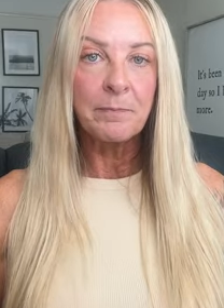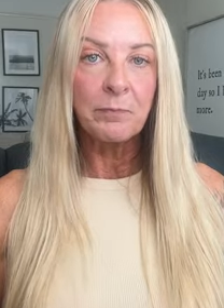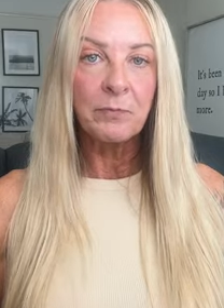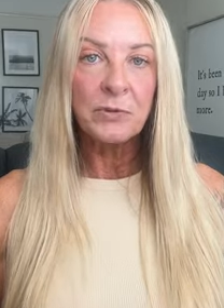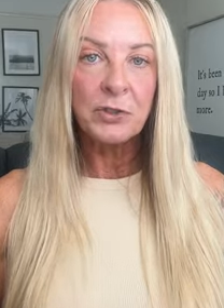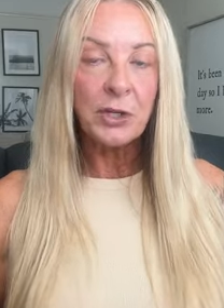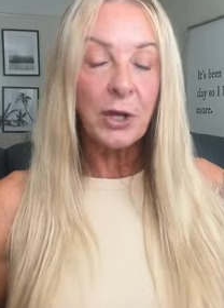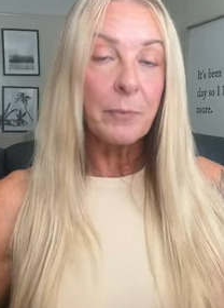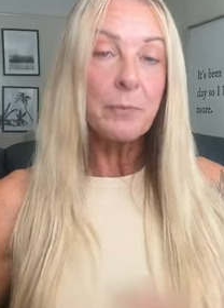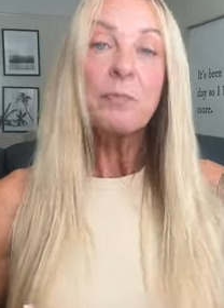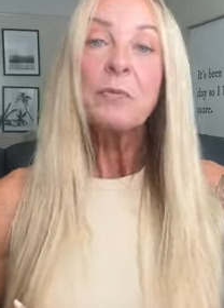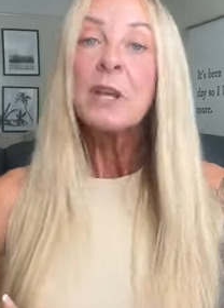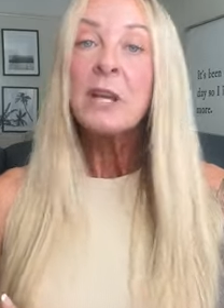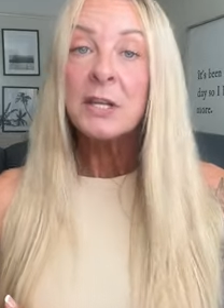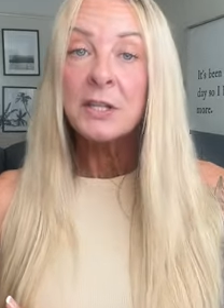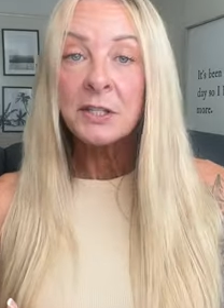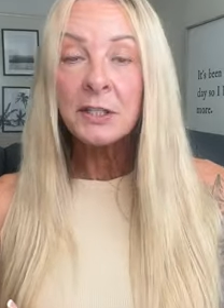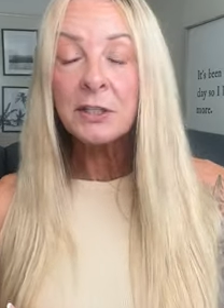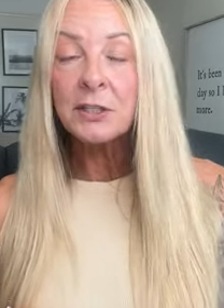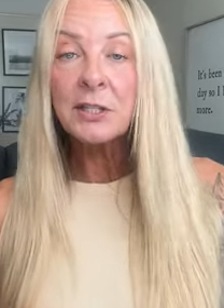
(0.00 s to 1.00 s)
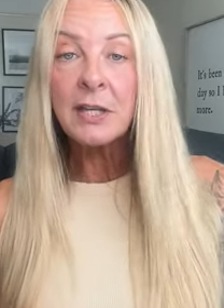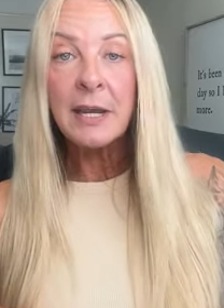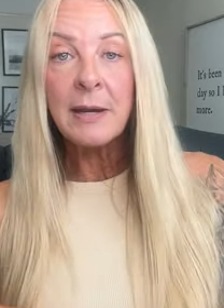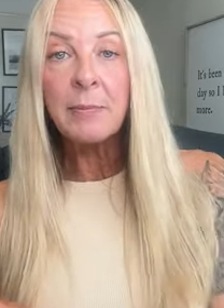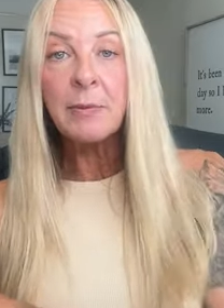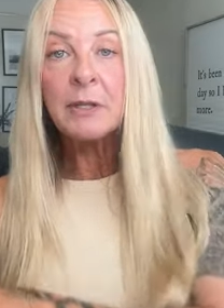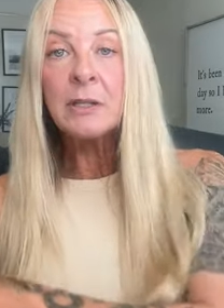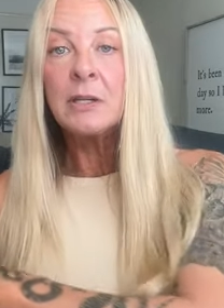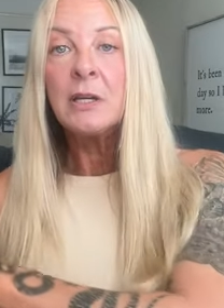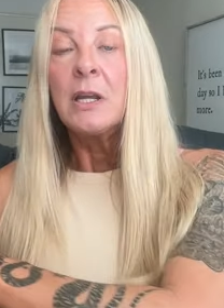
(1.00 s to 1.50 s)
So
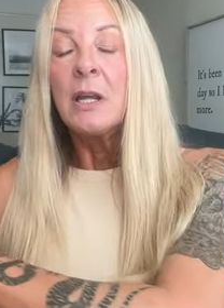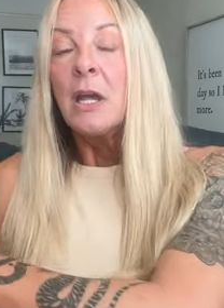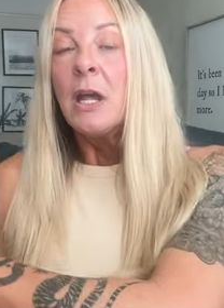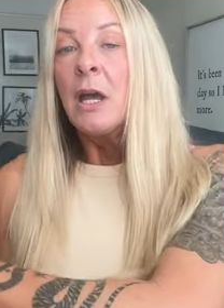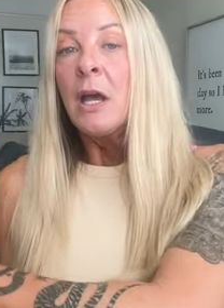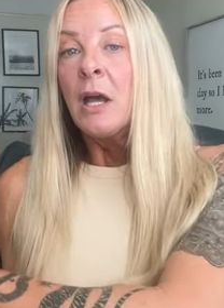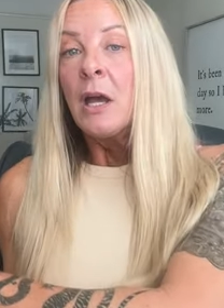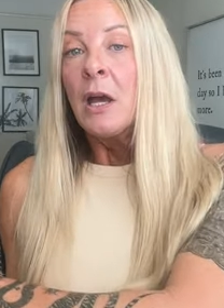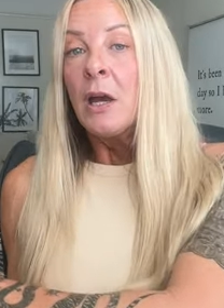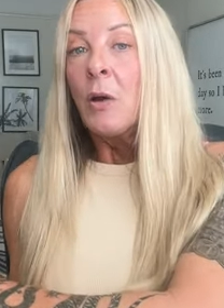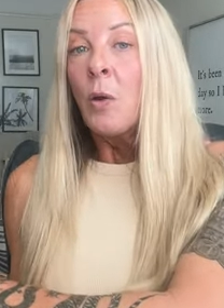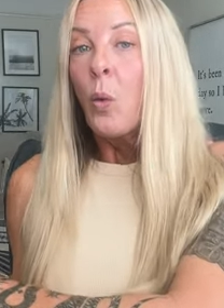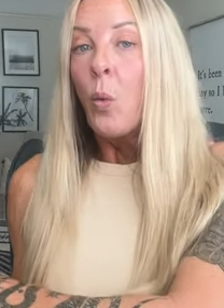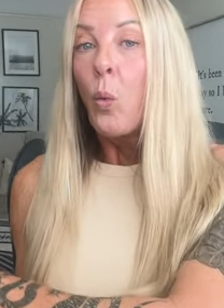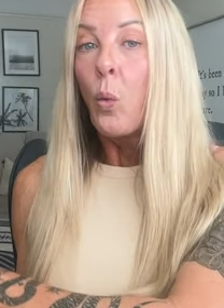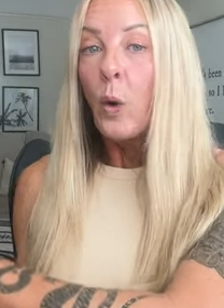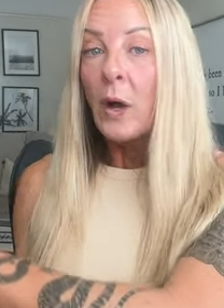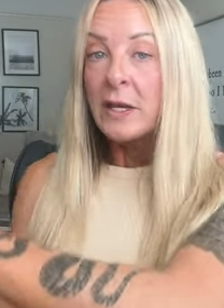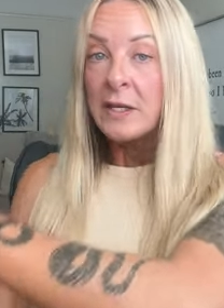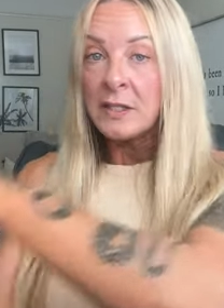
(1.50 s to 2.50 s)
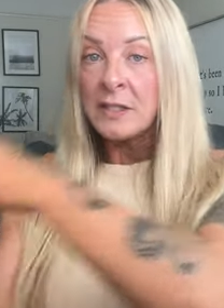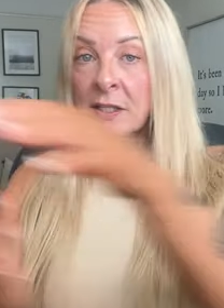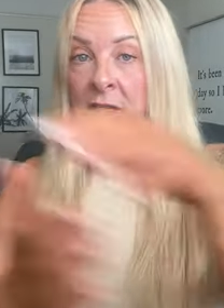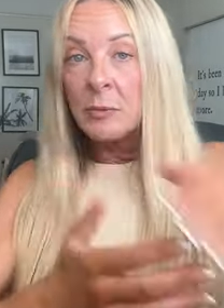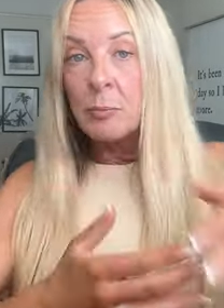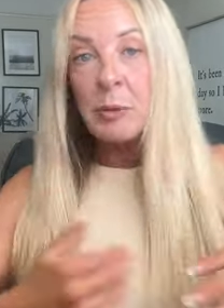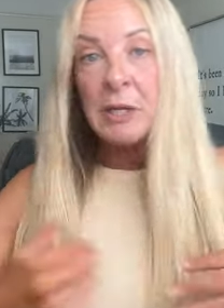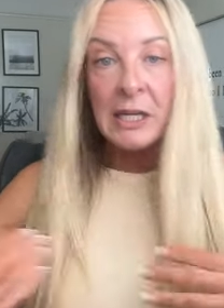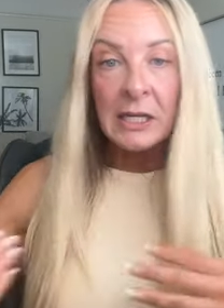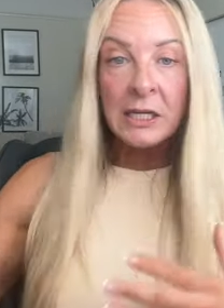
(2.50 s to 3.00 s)
psilocybin was the
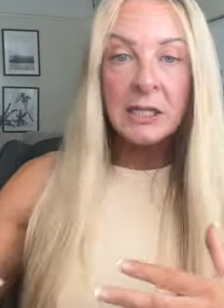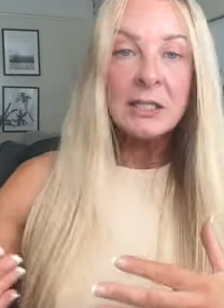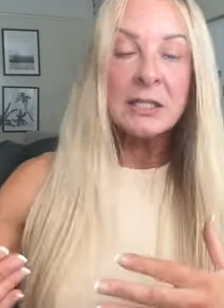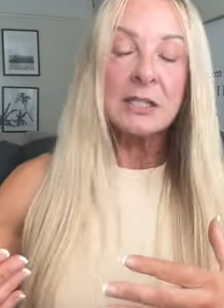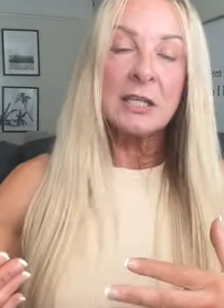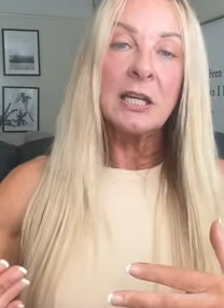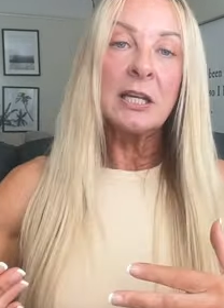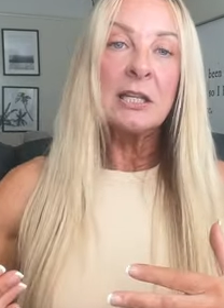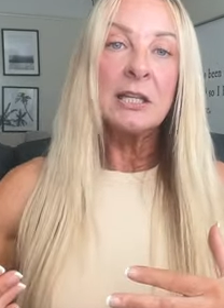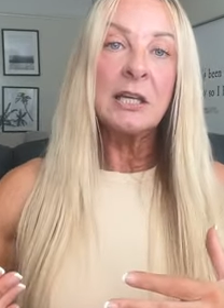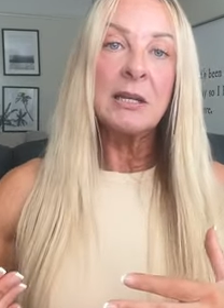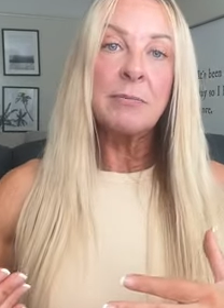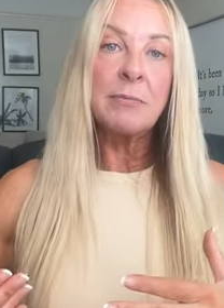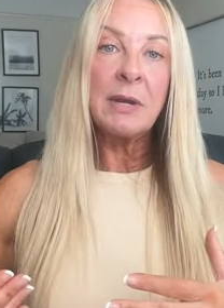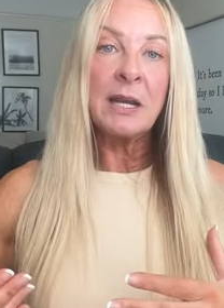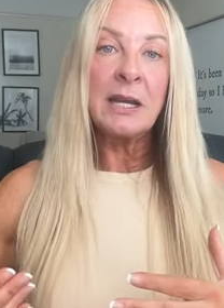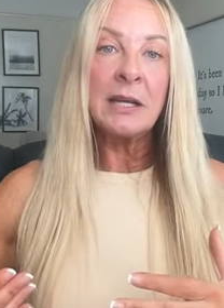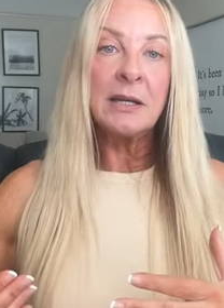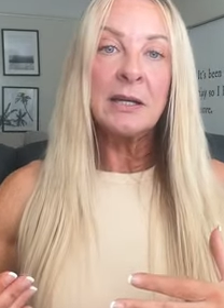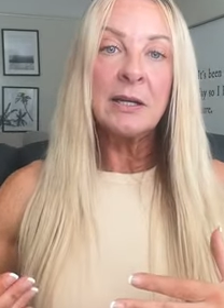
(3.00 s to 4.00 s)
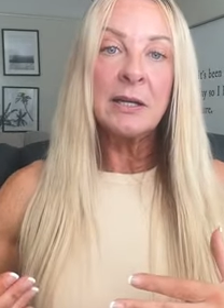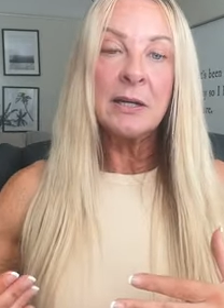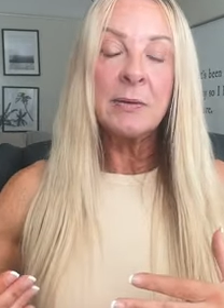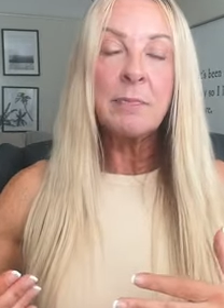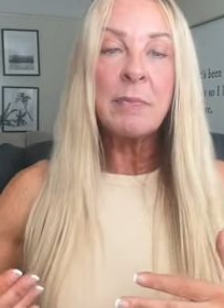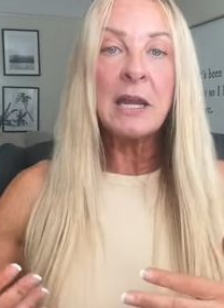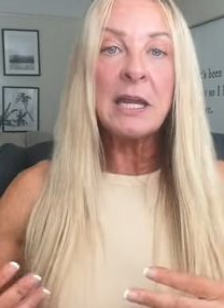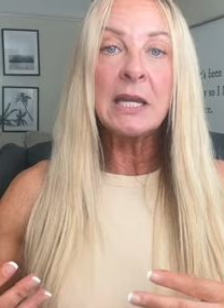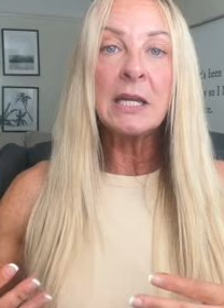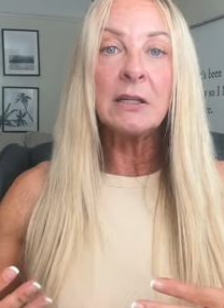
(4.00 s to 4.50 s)
piece that made
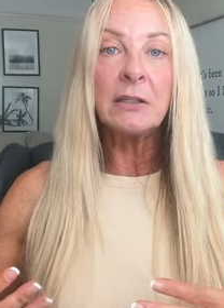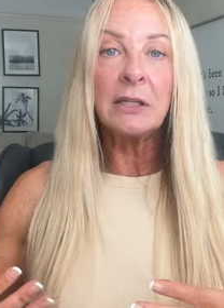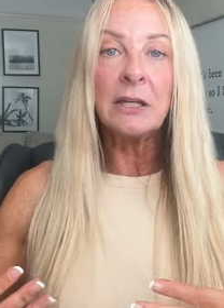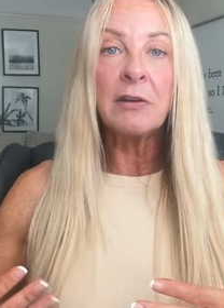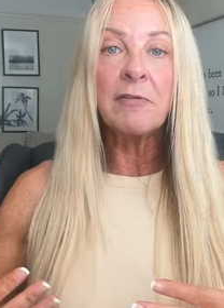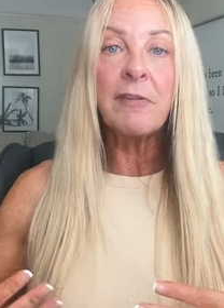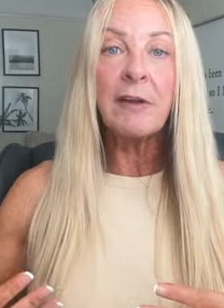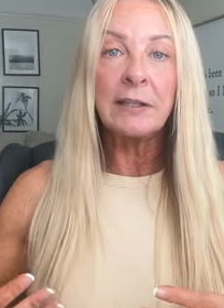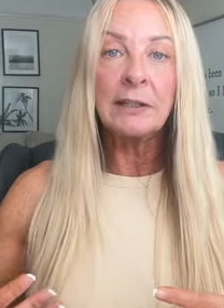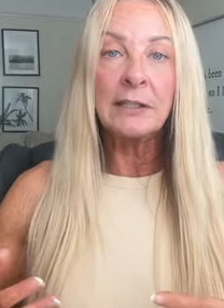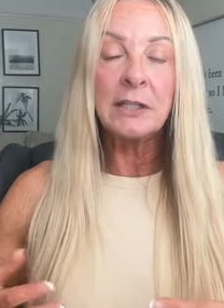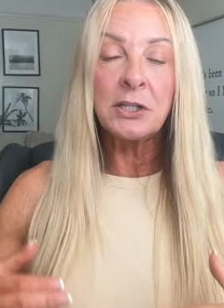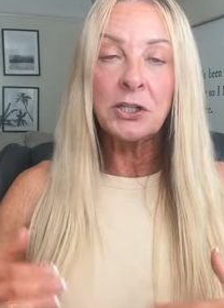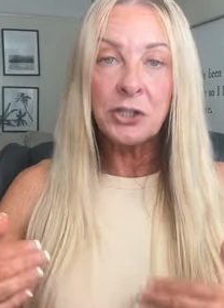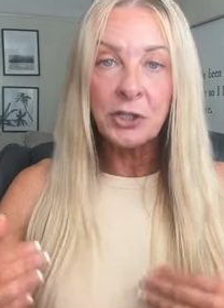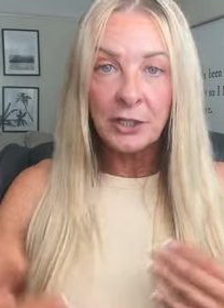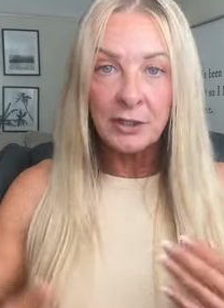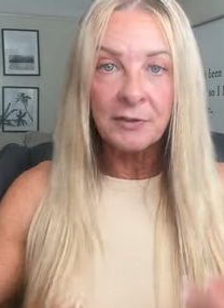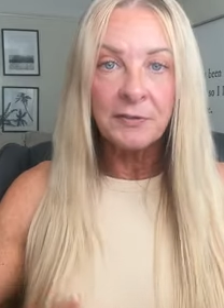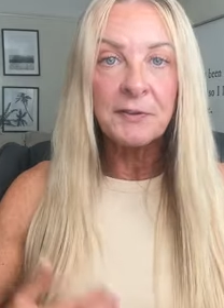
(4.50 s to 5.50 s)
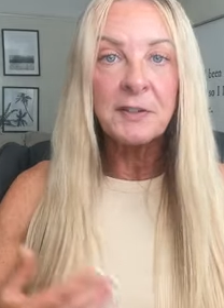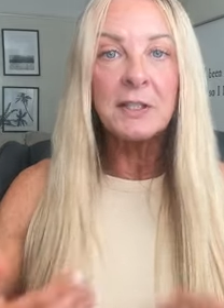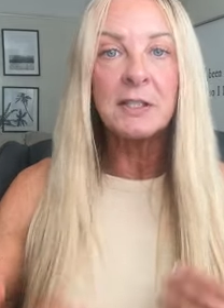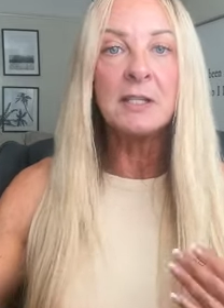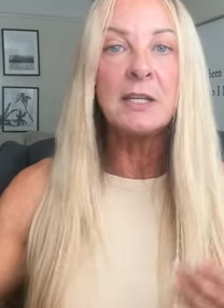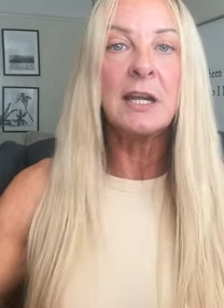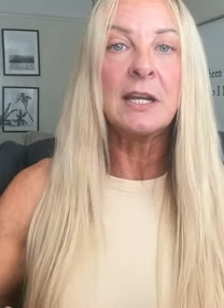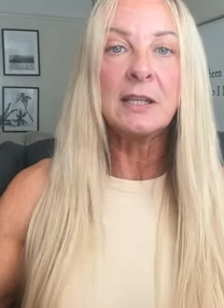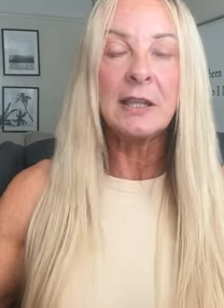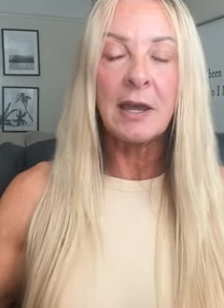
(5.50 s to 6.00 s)
my healing finally shift and
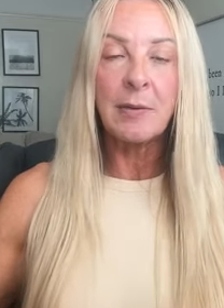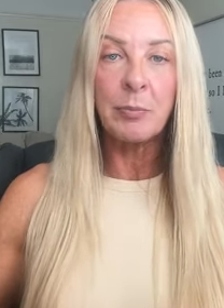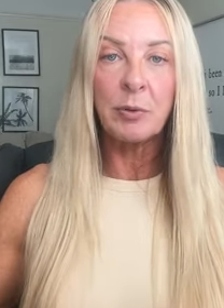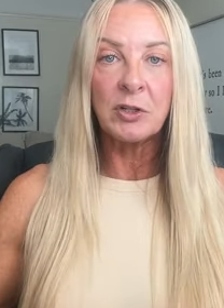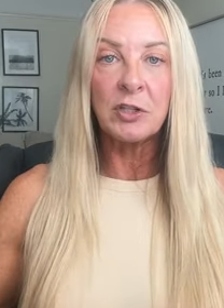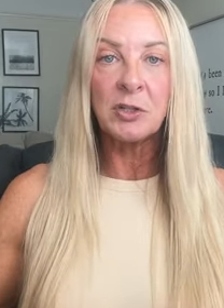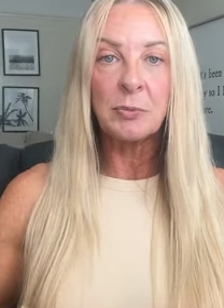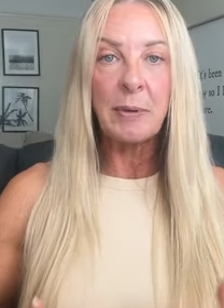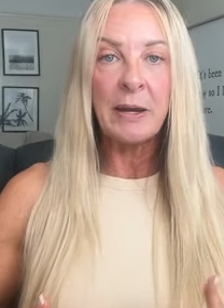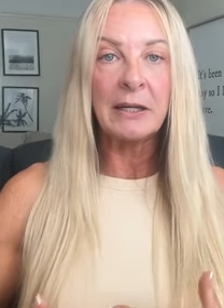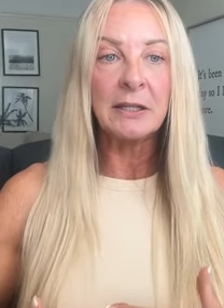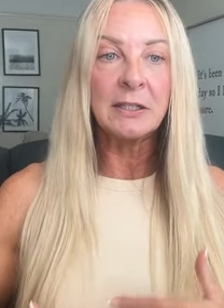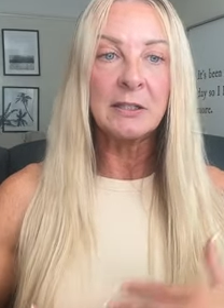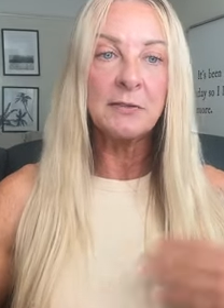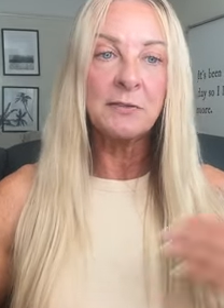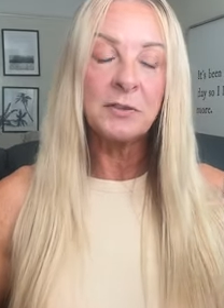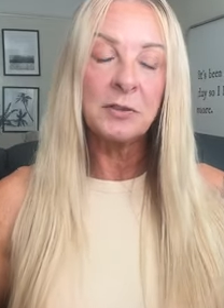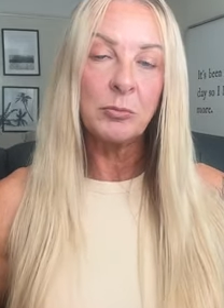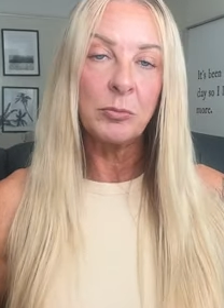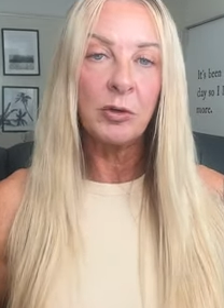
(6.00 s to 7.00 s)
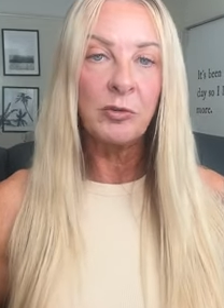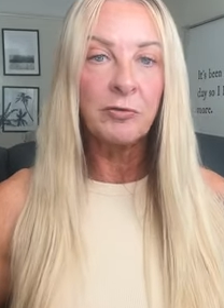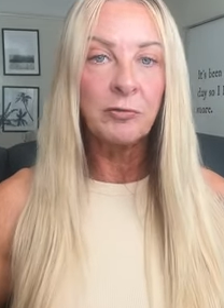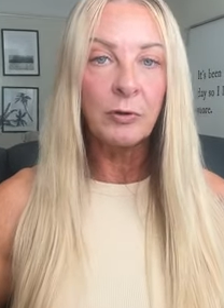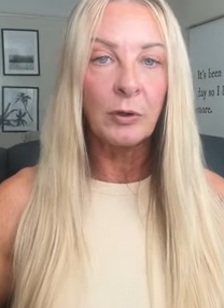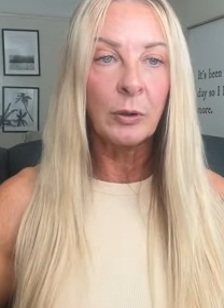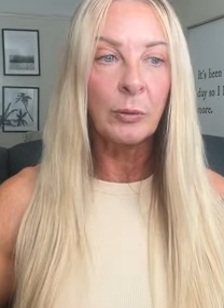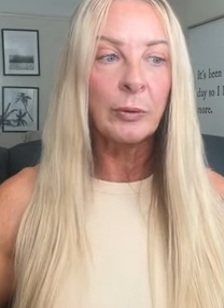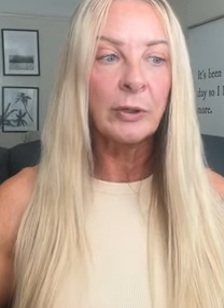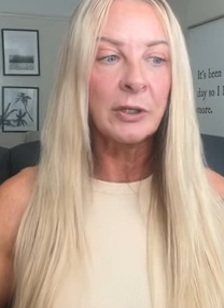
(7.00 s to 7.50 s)
take that perspective to move
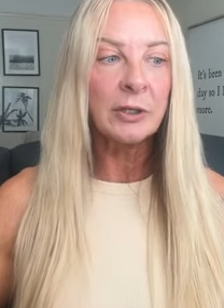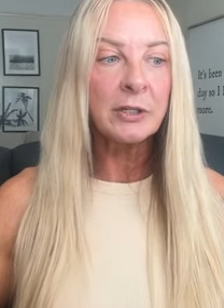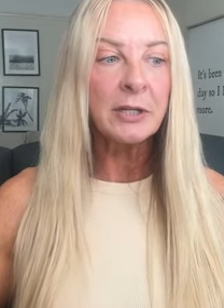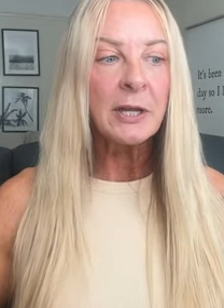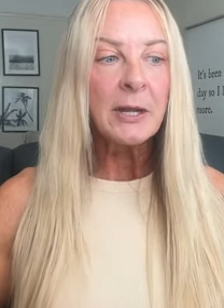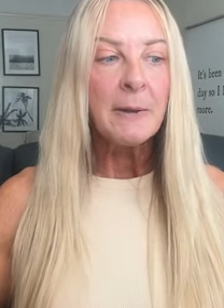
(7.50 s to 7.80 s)
forward.